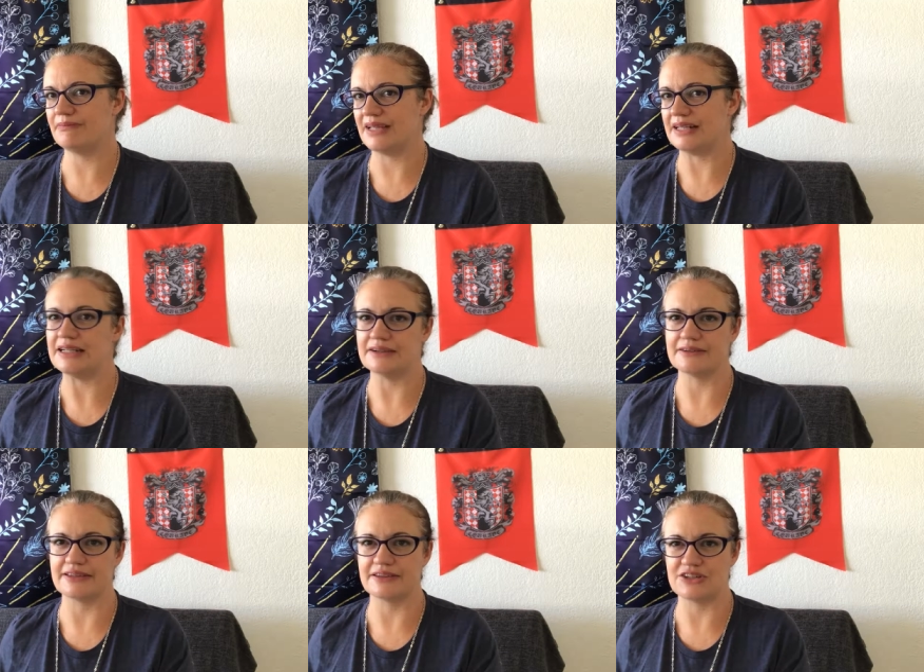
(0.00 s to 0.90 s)
in here
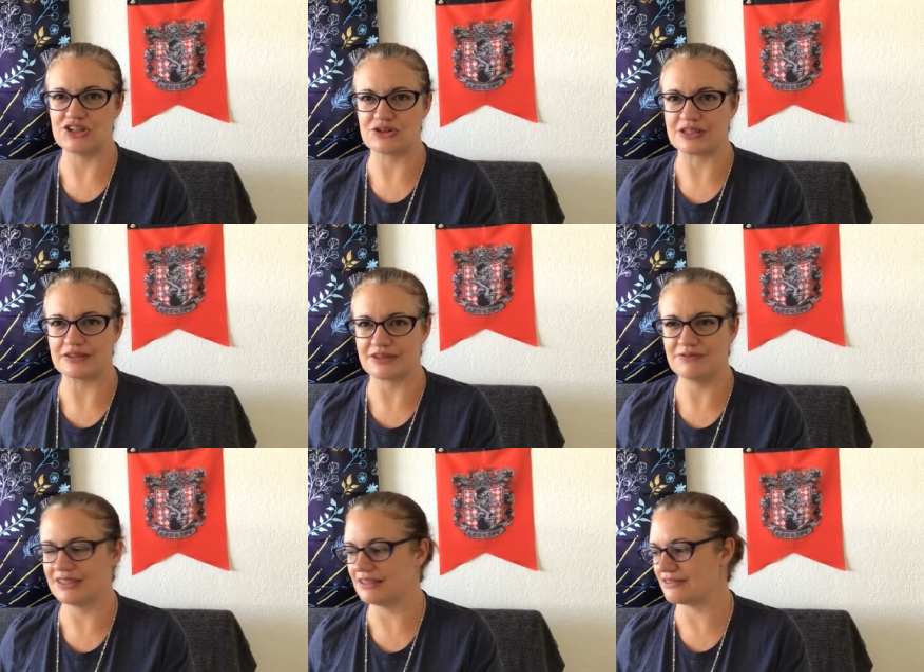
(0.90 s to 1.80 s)
than there usually is. I
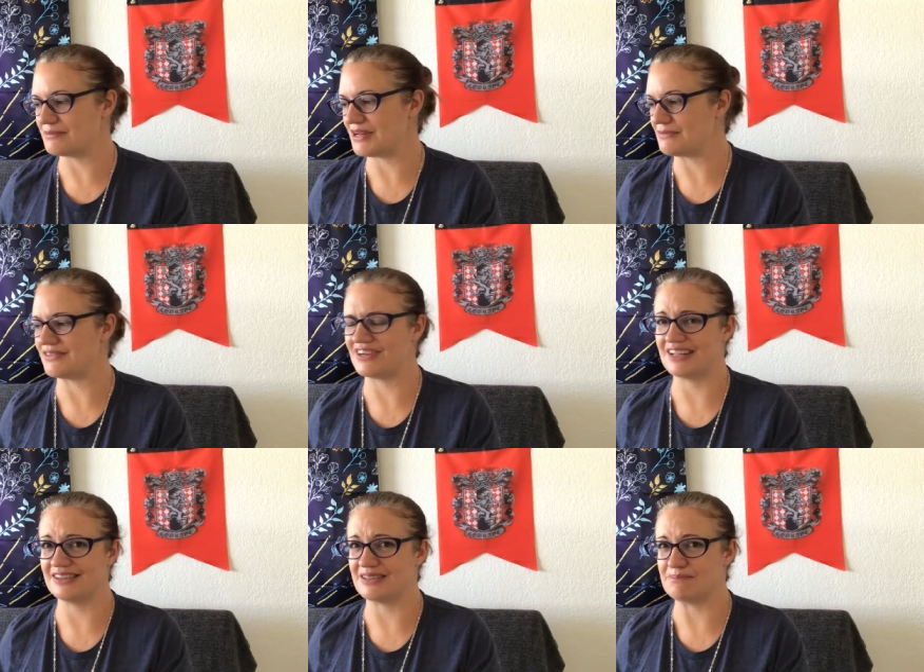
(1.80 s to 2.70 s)
feel like sometimes I've
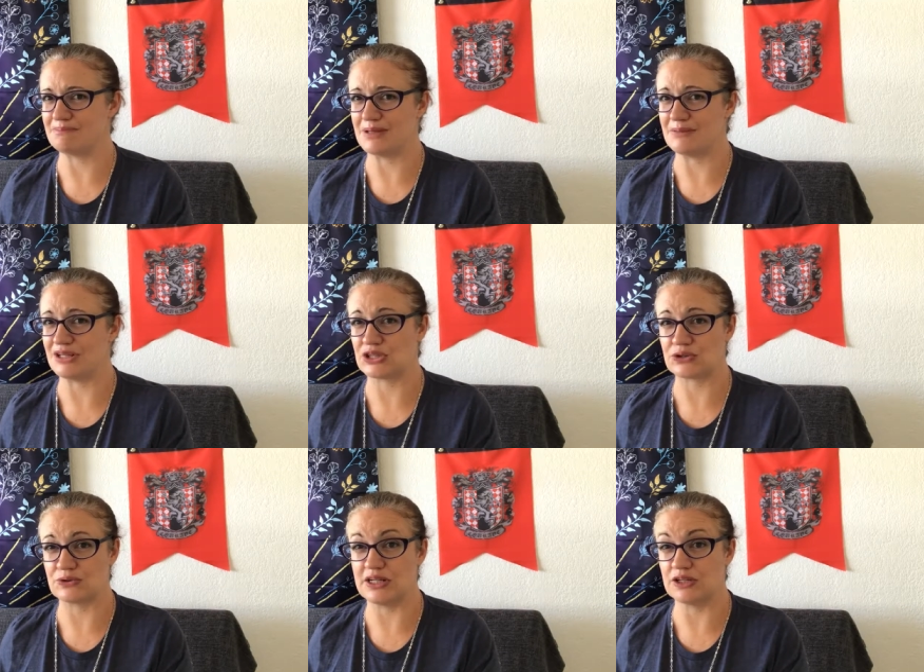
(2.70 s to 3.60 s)
got like maybe
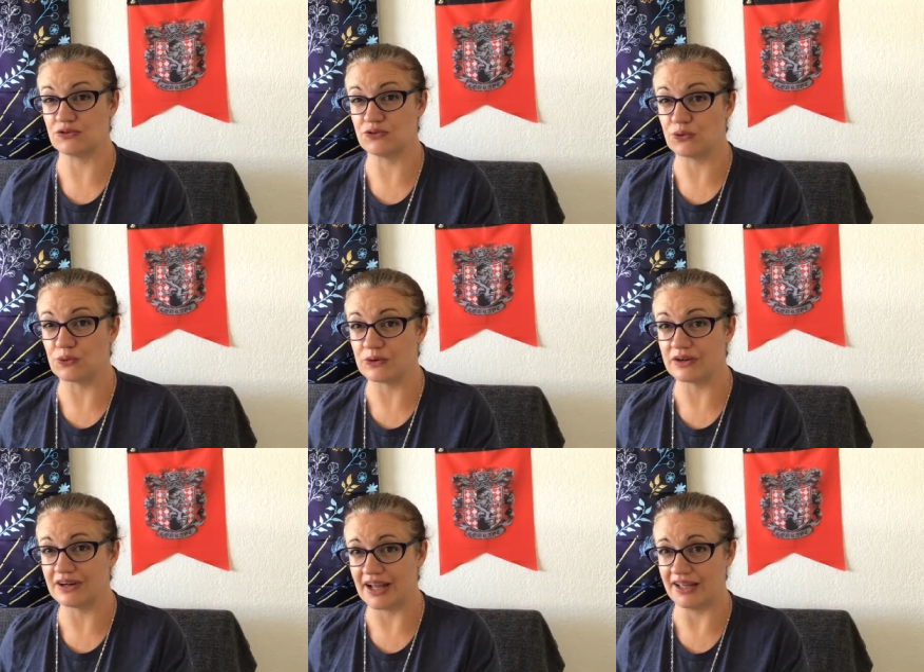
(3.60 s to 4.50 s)
three or
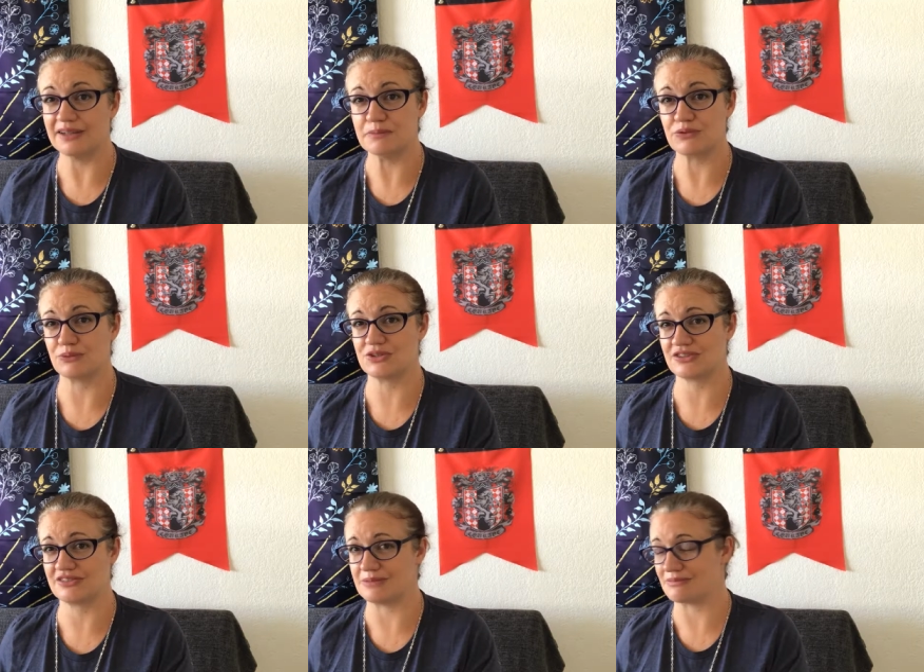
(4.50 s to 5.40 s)
four items, which
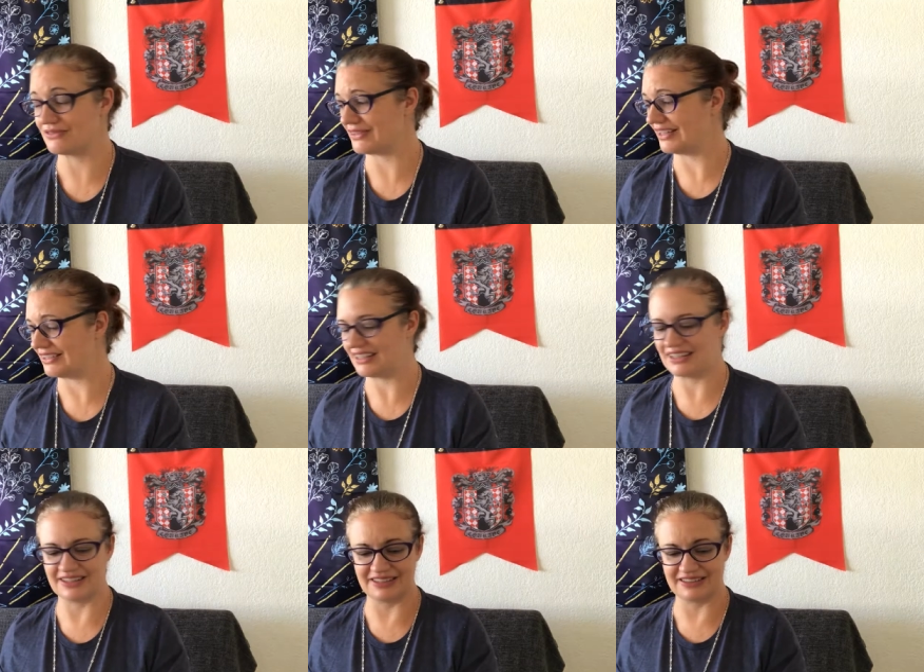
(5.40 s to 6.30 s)
seems like
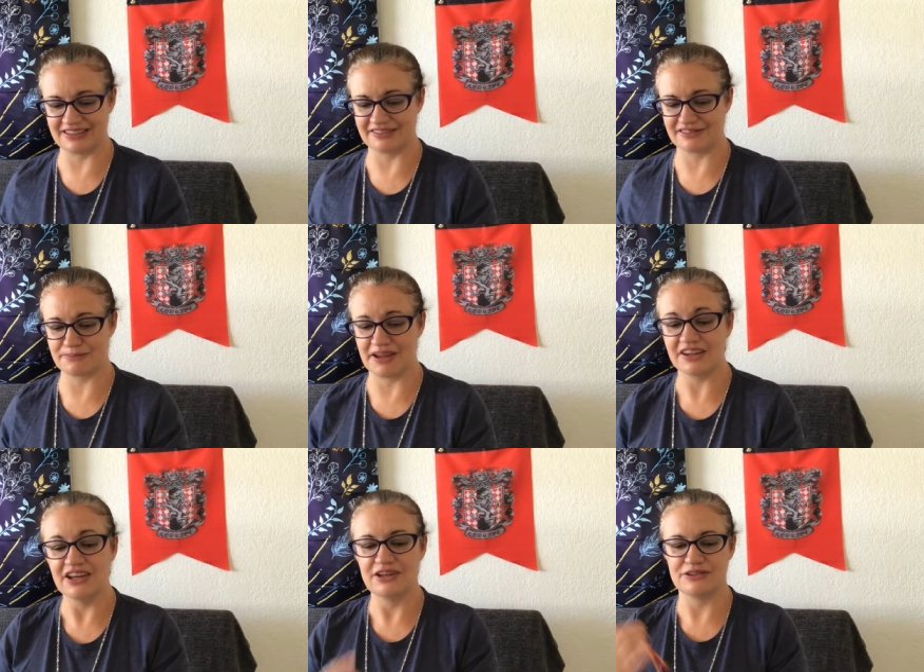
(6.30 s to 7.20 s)
a little small.
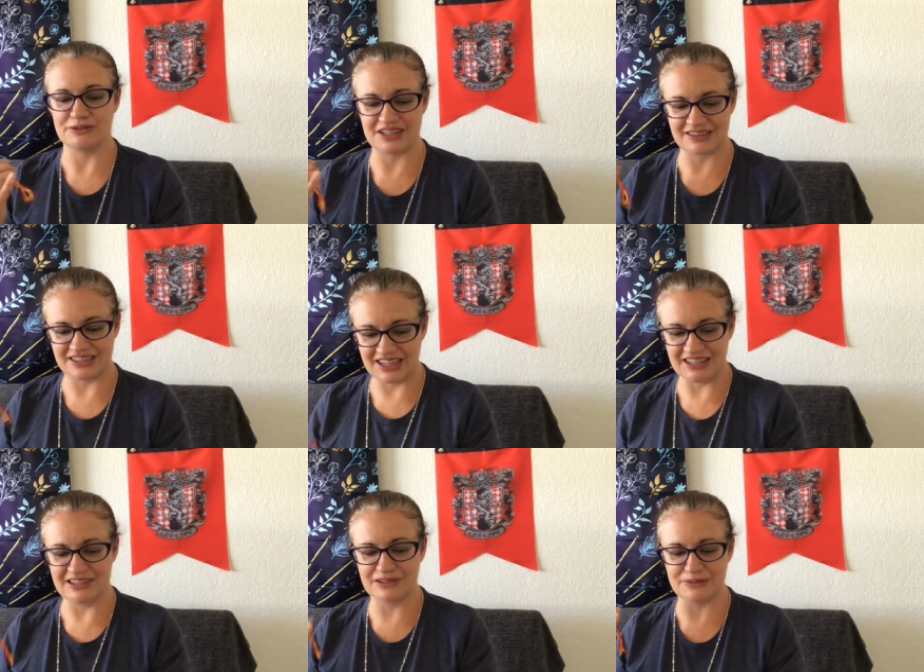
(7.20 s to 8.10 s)
So we got the
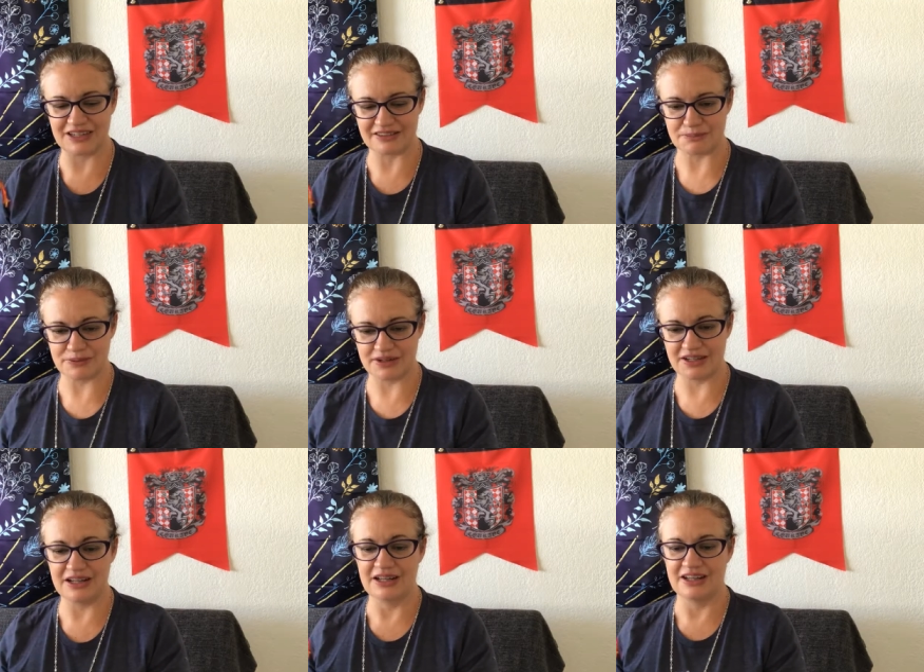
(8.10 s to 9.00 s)
candle, we got the
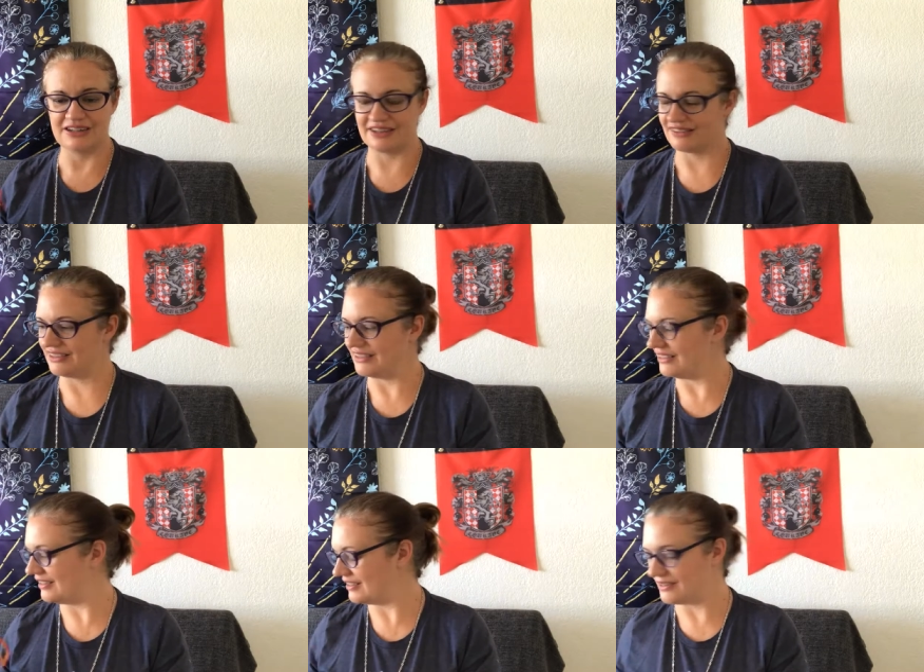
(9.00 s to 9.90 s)
print, got
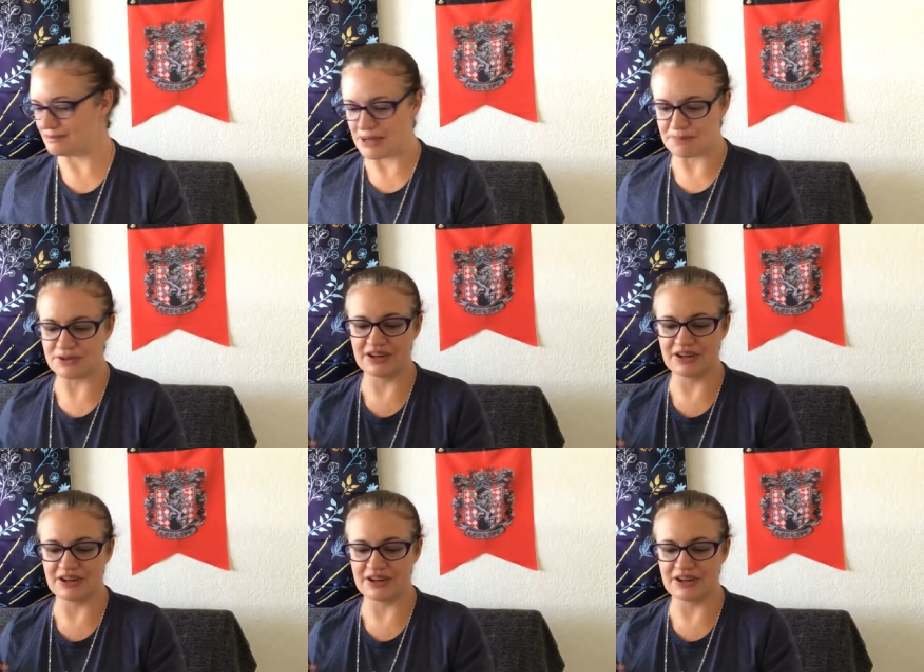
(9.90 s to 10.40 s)
the uh, paper